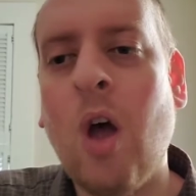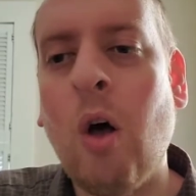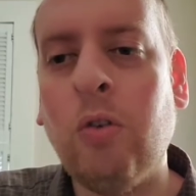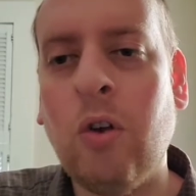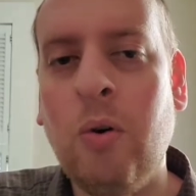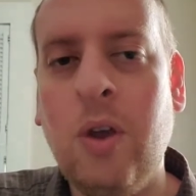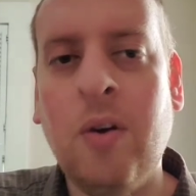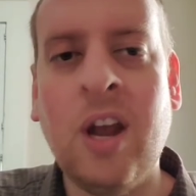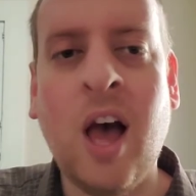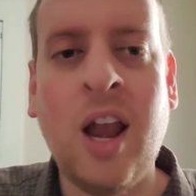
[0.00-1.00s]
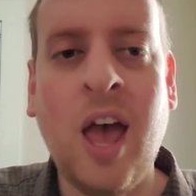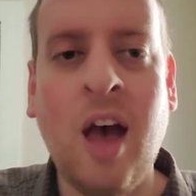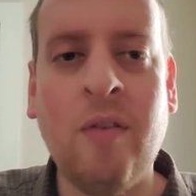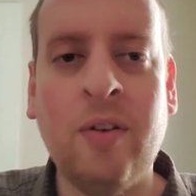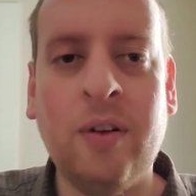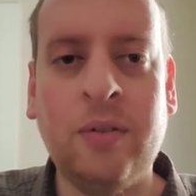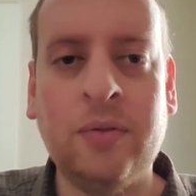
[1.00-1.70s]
Also, you cannot have